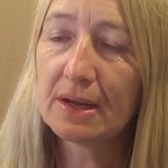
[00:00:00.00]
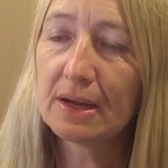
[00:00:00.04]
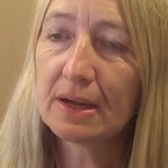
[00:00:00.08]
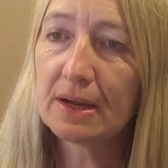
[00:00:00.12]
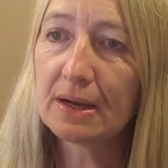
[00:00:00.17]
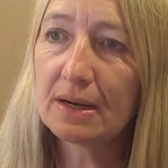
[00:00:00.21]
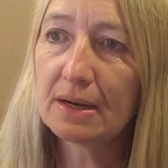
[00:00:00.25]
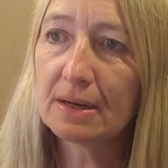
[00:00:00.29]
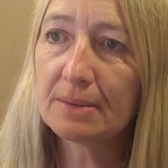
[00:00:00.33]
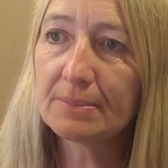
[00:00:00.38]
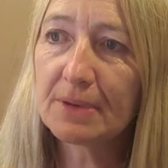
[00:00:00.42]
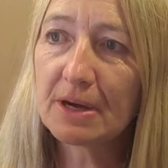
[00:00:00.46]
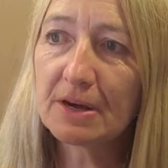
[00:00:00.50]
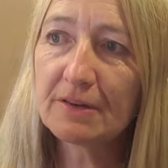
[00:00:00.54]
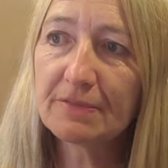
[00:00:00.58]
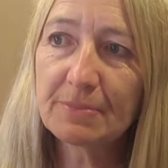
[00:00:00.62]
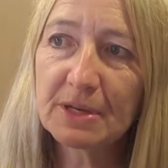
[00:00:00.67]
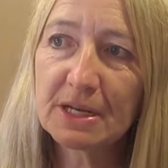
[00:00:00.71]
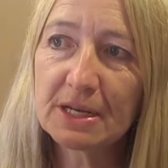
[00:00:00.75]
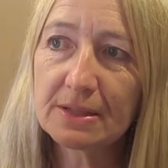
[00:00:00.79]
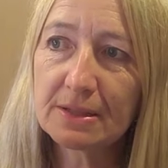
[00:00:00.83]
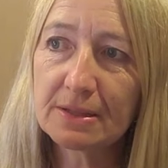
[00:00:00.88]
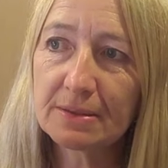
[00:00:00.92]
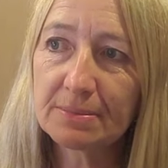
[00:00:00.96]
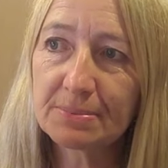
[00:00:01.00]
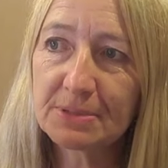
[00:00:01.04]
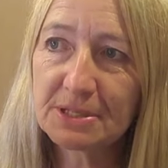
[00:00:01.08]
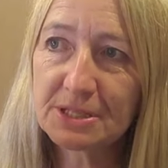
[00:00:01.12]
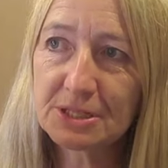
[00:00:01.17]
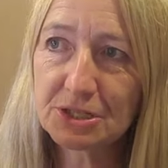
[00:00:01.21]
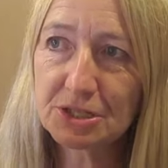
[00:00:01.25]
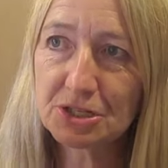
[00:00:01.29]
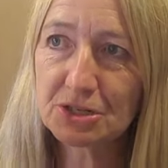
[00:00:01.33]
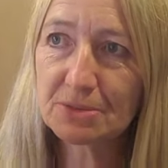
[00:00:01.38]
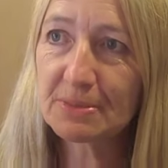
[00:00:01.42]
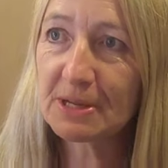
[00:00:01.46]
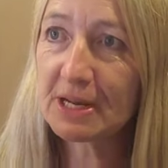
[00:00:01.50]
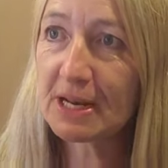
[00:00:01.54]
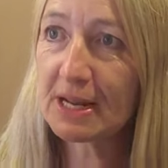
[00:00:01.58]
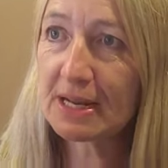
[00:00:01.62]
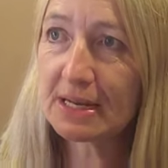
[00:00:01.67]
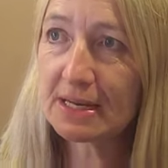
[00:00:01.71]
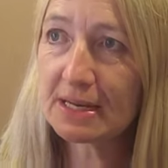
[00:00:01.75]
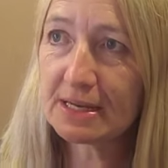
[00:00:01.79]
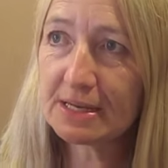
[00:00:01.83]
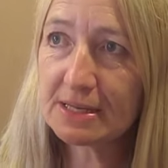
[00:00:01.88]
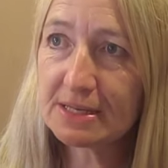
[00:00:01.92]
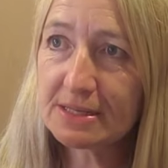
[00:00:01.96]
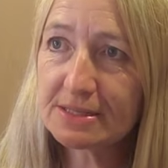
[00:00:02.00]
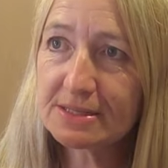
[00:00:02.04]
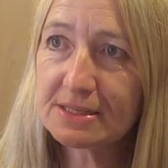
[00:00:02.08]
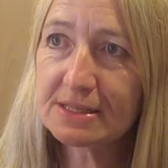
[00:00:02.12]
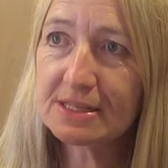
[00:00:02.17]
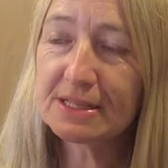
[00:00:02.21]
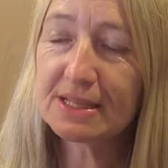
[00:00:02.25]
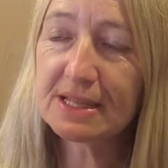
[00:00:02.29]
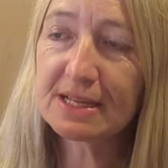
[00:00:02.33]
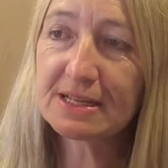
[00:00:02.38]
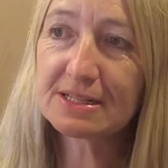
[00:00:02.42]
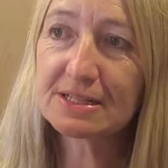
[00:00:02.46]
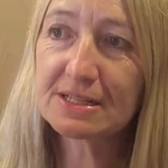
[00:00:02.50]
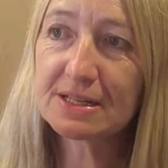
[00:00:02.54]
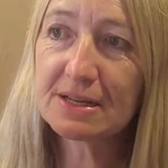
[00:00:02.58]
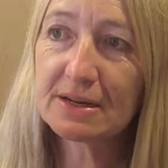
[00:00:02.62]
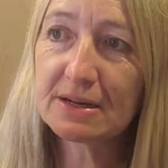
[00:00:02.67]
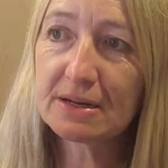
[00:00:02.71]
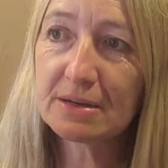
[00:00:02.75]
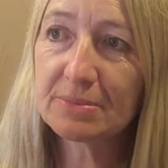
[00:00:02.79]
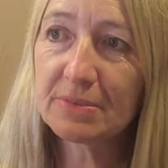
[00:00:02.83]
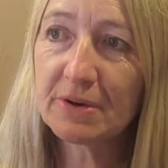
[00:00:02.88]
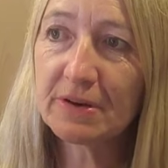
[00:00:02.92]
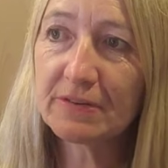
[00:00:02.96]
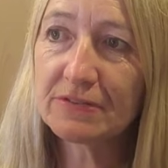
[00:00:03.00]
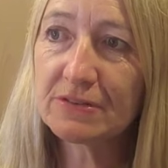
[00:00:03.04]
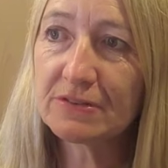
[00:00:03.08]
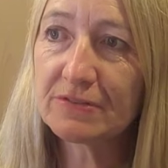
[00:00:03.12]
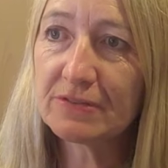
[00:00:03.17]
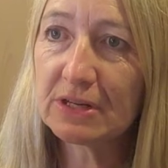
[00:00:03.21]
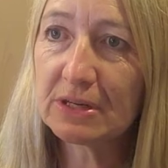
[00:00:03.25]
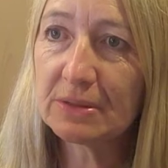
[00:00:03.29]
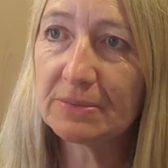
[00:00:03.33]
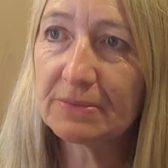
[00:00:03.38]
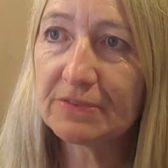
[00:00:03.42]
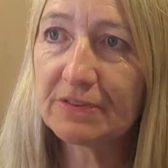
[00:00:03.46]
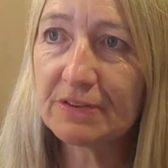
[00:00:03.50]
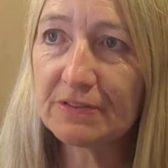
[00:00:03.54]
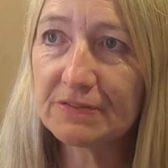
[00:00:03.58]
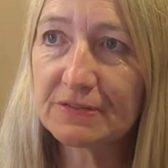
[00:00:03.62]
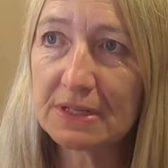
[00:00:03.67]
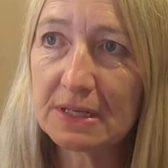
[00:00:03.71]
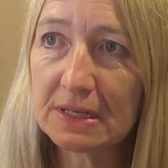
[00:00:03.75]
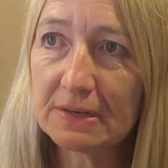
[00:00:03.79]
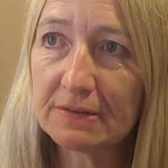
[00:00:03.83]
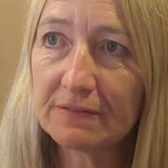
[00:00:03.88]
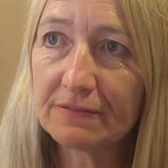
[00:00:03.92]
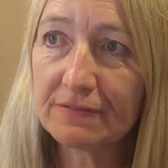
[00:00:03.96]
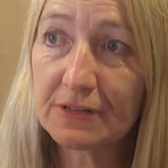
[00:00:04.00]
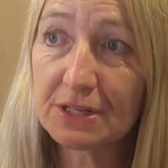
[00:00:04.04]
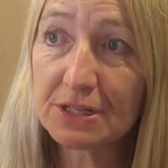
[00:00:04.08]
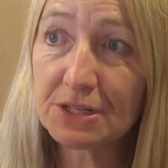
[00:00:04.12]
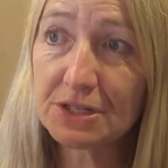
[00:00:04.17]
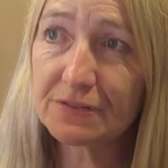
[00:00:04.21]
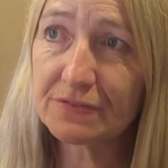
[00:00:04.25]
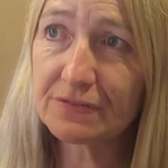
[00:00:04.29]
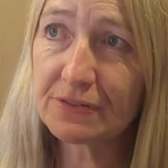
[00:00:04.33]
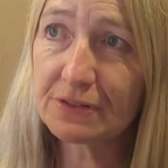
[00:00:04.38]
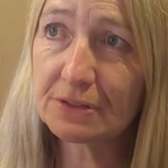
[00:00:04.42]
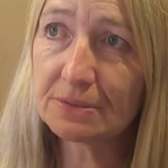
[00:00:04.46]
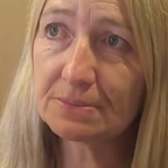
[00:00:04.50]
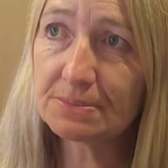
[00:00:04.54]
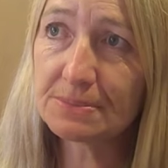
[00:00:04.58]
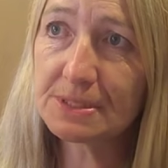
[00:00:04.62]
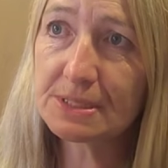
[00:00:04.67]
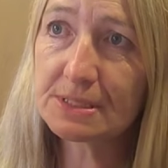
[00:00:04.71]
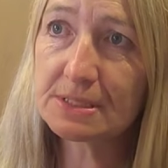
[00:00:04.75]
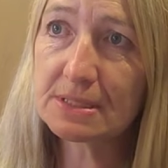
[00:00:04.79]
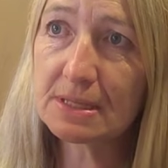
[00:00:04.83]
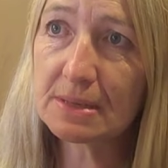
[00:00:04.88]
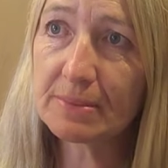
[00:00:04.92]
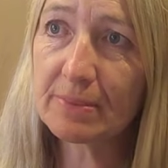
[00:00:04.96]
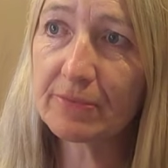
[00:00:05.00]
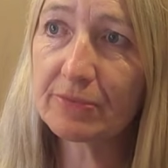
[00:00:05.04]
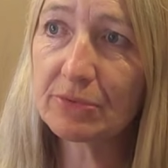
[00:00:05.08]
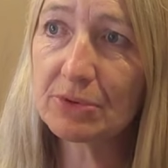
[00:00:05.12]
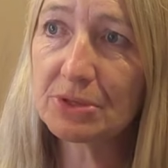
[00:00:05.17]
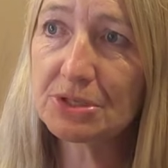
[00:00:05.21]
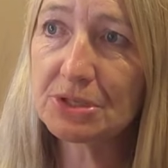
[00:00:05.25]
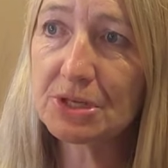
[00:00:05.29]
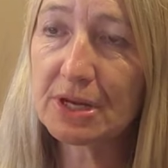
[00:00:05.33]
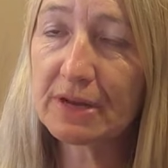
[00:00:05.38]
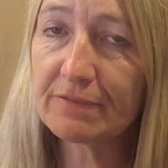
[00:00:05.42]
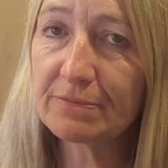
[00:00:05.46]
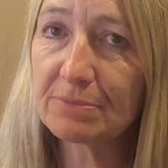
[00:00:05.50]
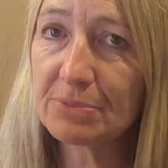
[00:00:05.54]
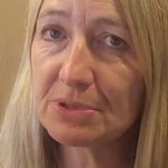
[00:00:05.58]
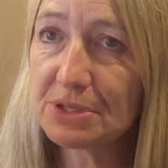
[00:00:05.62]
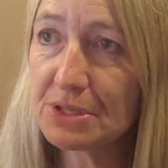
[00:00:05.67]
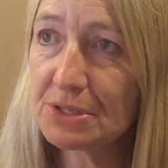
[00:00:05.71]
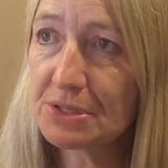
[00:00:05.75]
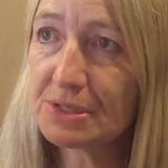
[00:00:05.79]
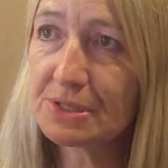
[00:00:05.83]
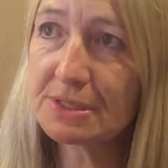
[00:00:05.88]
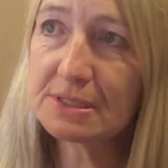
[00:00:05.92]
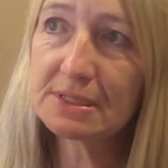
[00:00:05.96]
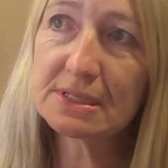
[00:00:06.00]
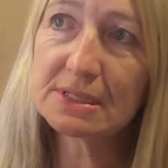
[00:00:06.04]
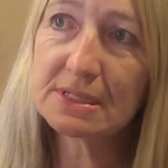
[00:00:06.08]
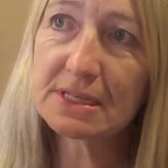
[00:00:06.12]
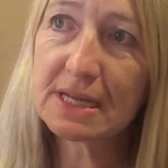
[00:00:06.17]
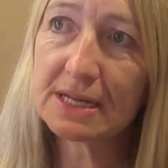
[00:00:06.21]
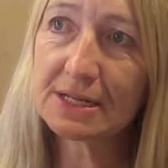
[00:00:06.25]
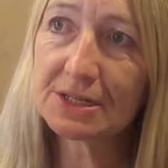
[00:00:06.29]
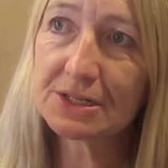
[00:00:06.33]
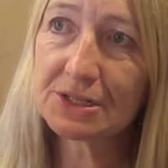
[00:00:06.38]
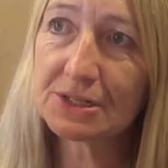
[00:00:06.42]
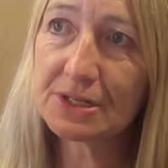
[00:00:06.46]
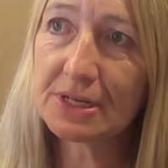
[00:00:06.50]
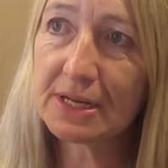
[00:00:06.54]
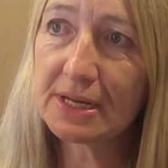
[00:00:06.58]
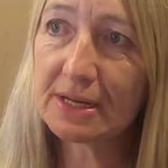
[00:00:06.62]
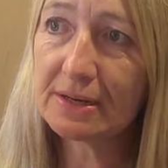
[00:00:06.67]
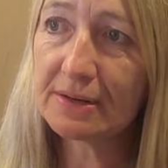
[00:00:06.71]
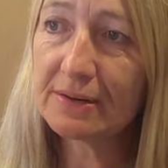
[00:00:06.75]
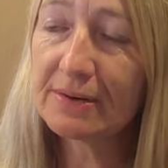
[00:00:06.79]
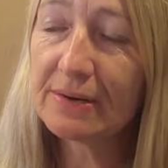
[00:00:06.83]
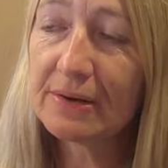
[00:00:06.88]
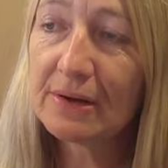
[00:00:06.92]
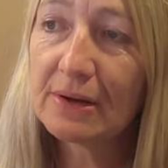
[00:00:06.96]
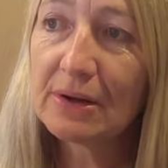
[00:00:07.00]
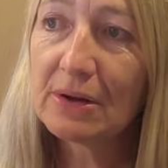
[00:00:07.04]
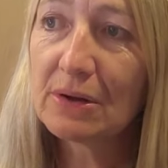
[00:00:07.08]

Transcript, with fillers: Um, I've been in the position about eight years, and in that time, we've developed 15 feature films, some of which have producers attached now.